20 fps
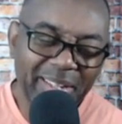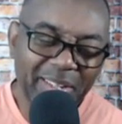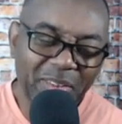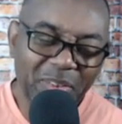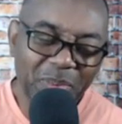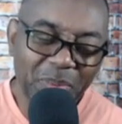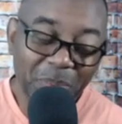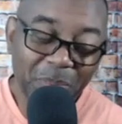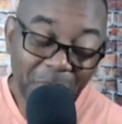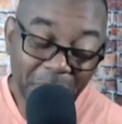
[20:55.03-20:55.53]

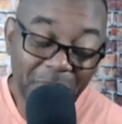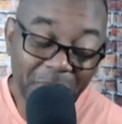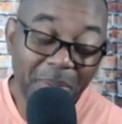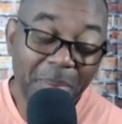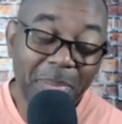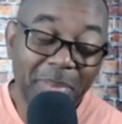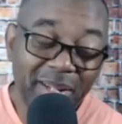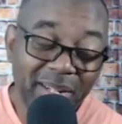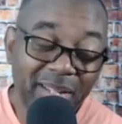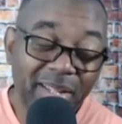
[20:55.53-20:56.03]
through the
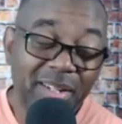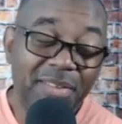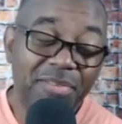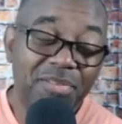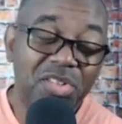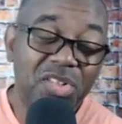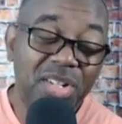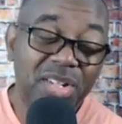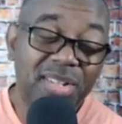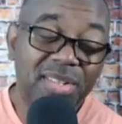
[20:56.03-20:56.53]
blood of
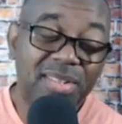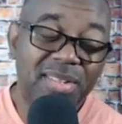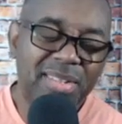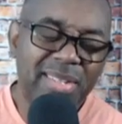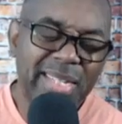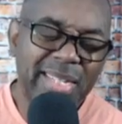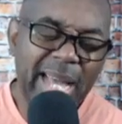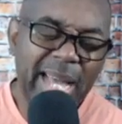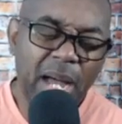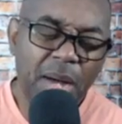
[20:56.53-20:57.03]

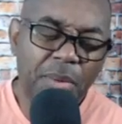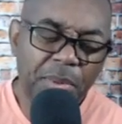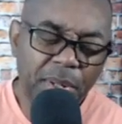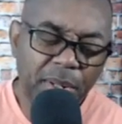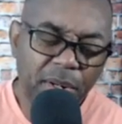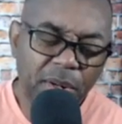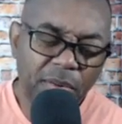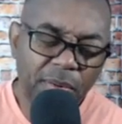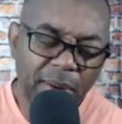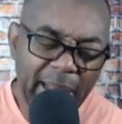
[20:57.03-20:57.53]
Jesus, our
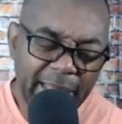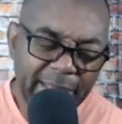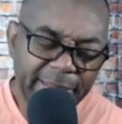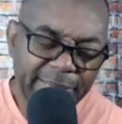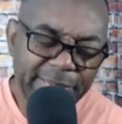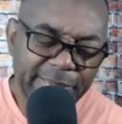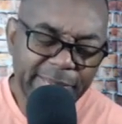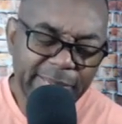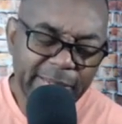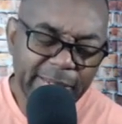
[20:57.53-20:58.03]

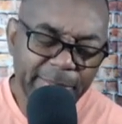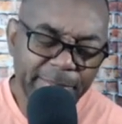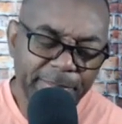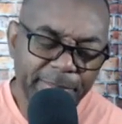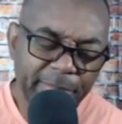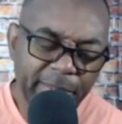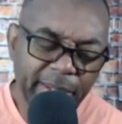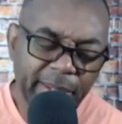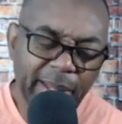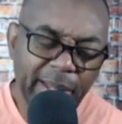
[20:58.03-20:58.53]
Christ.
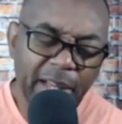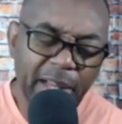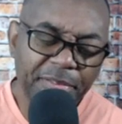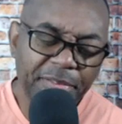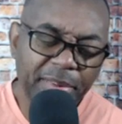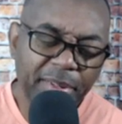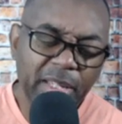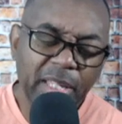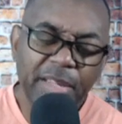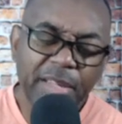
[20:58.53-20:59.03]
And God,
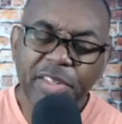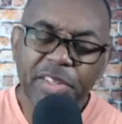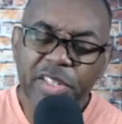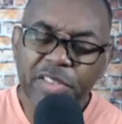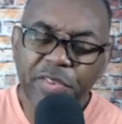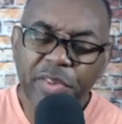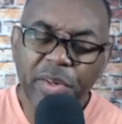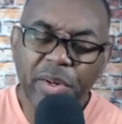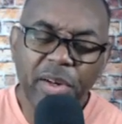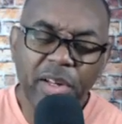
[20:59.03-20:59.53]
forgive us
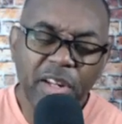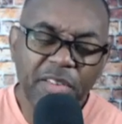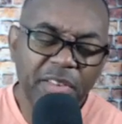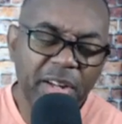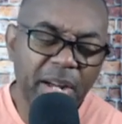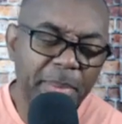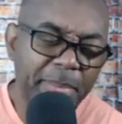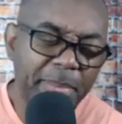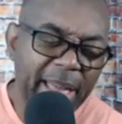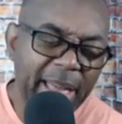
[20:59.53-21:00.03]
for all of
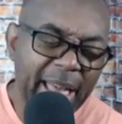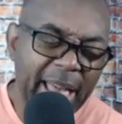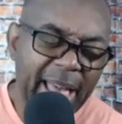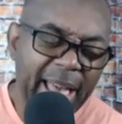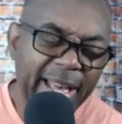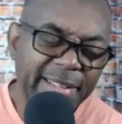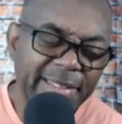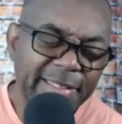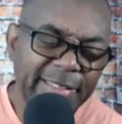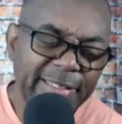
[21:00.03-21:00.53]
our
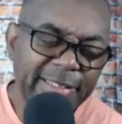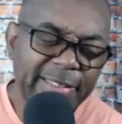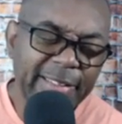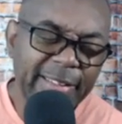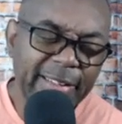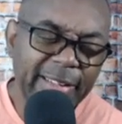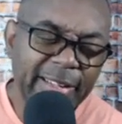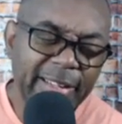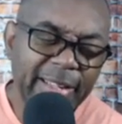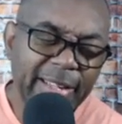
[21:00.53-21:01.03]
past,
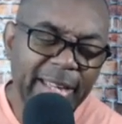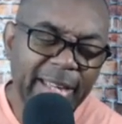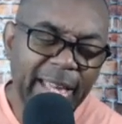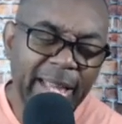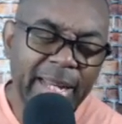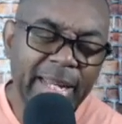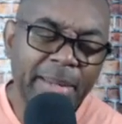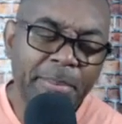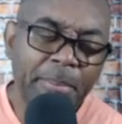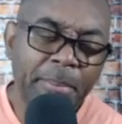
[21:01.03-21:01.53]

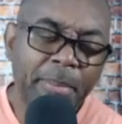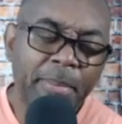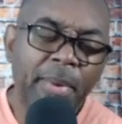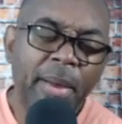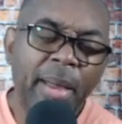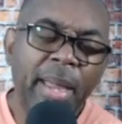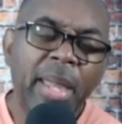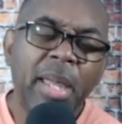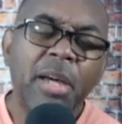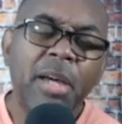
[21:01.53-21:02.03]
and
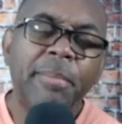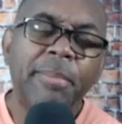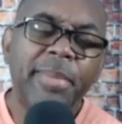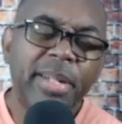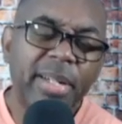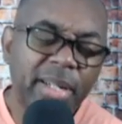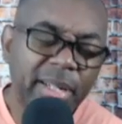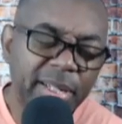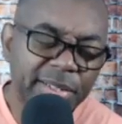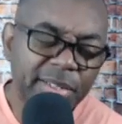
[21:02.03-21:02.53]
help
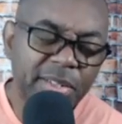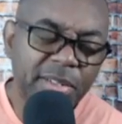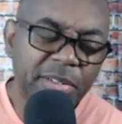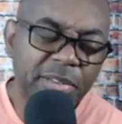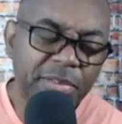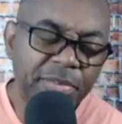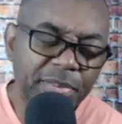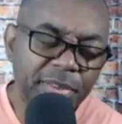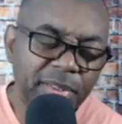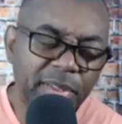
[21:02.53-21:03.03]
us to
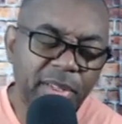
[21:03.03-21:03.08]
forgive